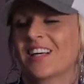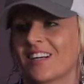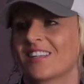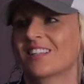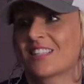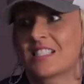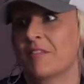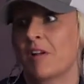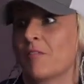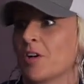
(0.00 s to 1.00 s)
Yeah,
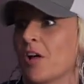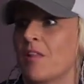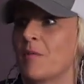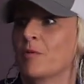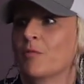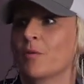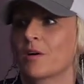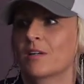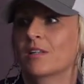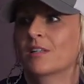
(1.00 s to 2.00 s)
because I've never done that before.